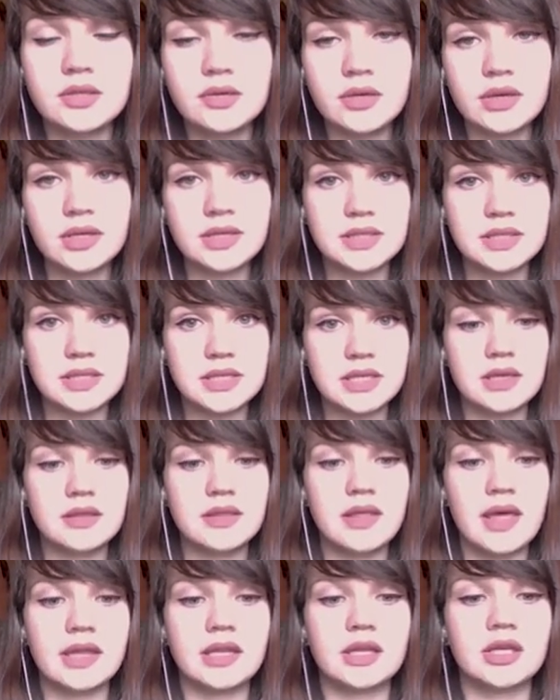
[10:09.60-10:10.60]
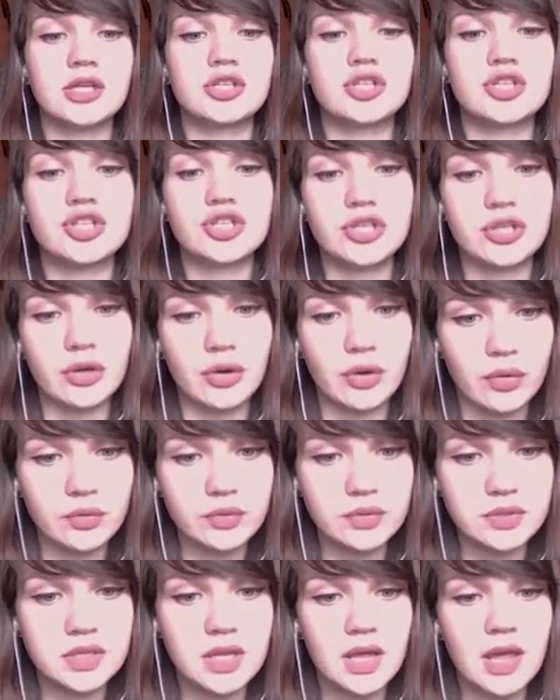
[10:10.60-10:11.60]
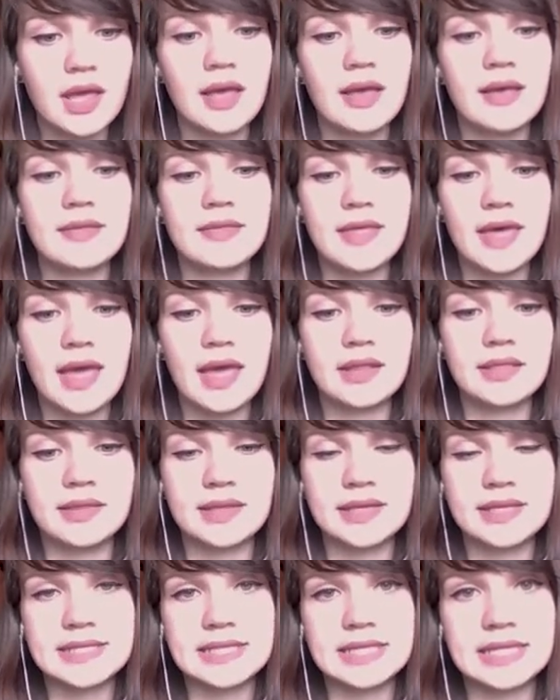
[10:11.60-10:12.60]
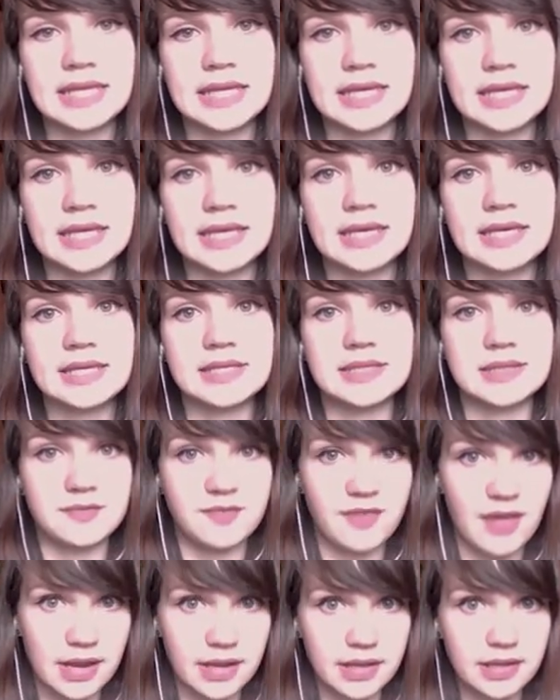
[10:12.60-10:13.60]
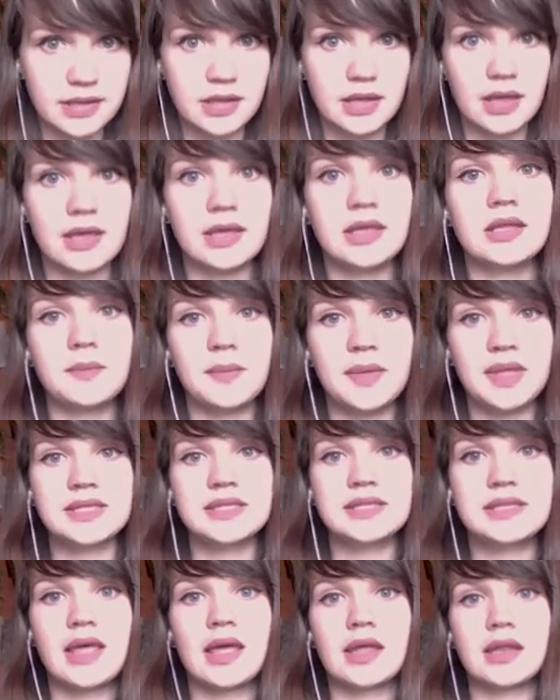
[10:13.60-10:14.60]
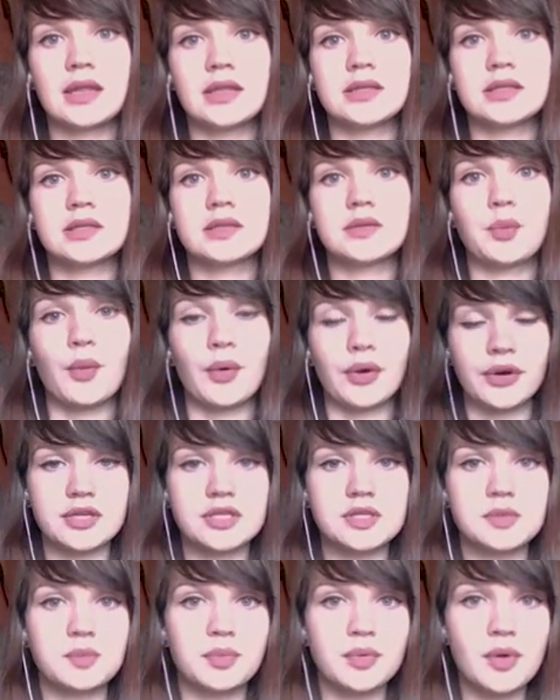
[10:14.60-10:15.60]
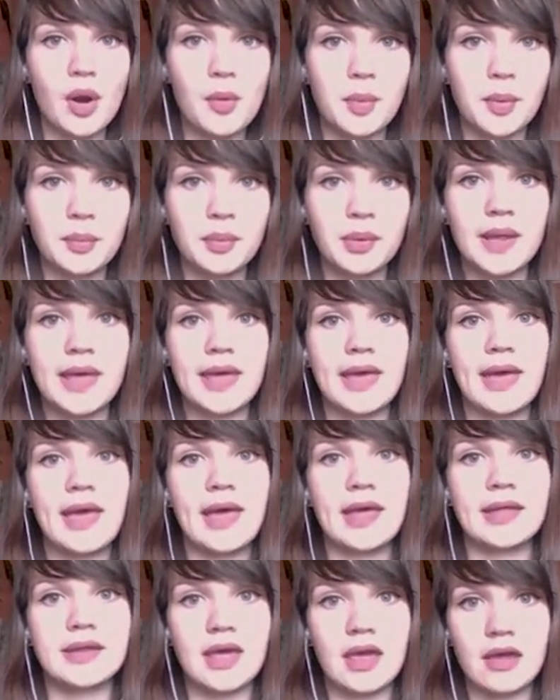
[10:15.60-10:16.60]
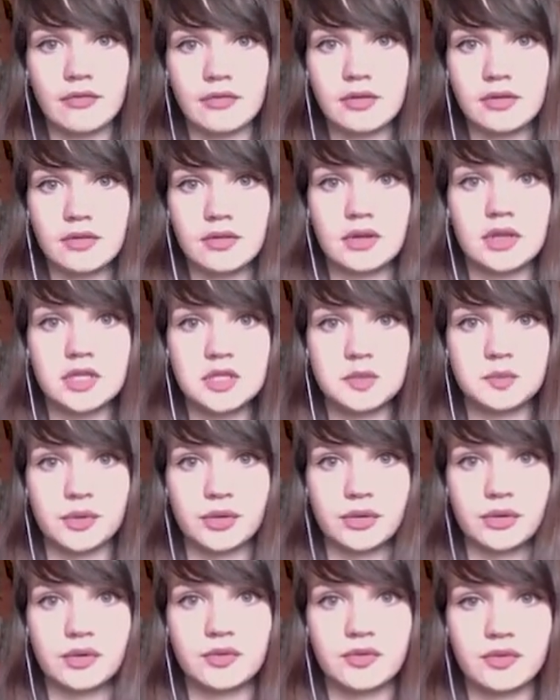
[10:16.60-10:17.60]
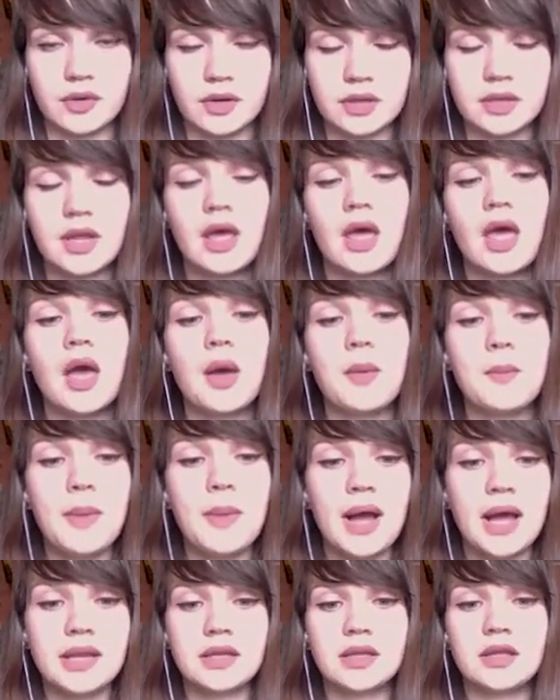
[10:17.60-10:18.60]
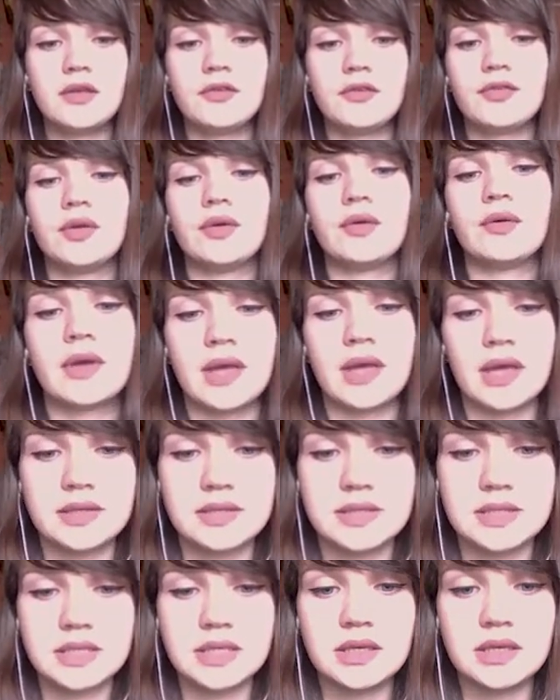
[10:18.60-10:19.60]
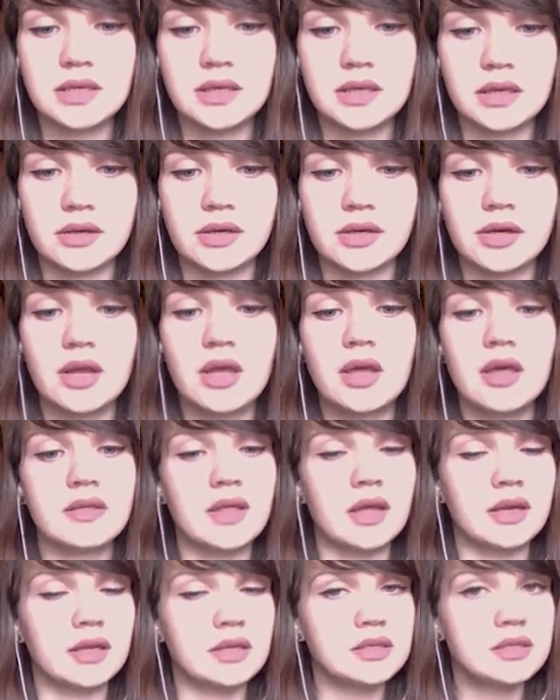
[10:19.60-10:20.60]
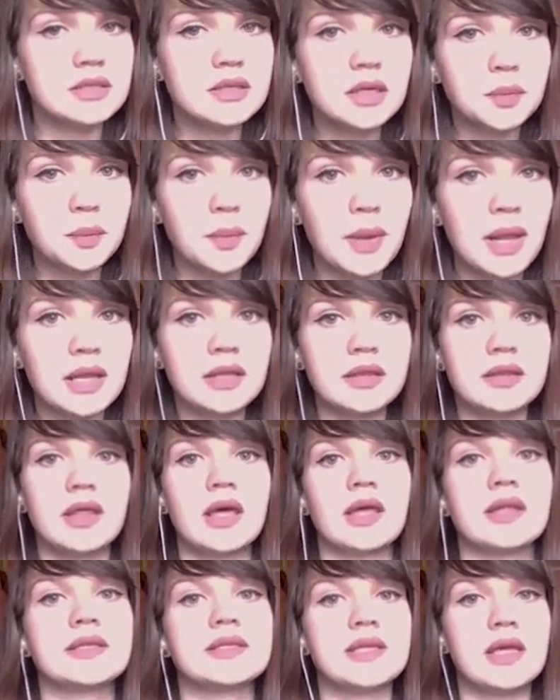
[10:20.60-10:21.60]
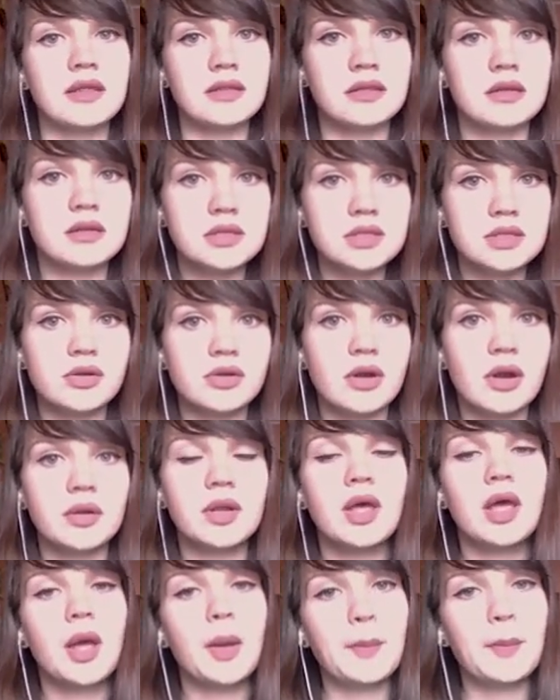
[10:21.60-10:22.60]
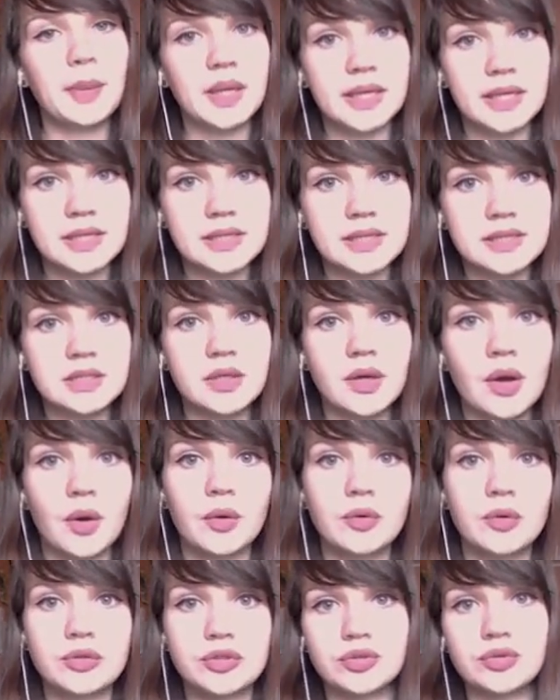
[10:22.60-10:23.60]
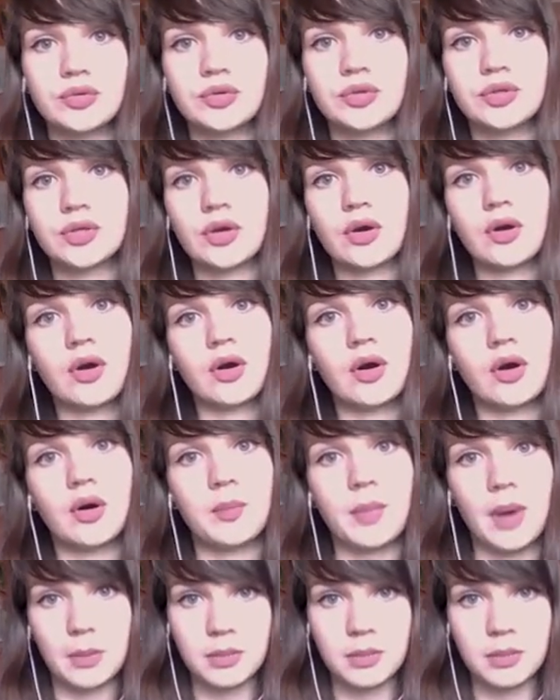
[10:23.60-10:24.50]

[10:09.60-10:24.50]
as you can see that it shows that this link is valid, it means that it works properly and everything is perfect. But if you can see here that it's not valid, that something is wrong, please go to your